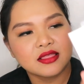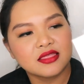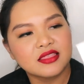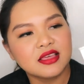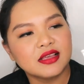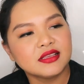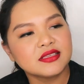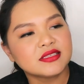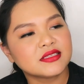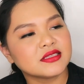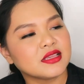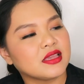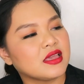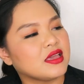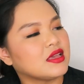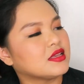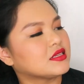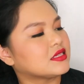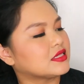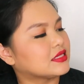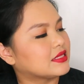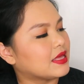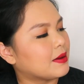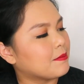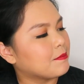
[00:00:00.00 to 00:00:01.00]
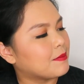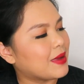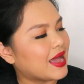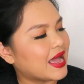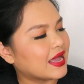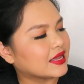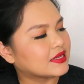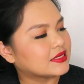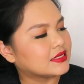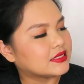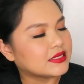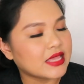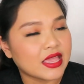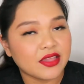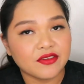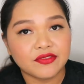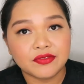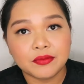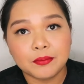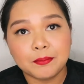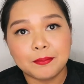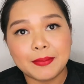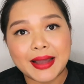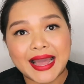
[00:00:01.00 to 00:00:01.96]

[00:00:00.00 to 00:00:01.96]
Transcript: This is the MagSafe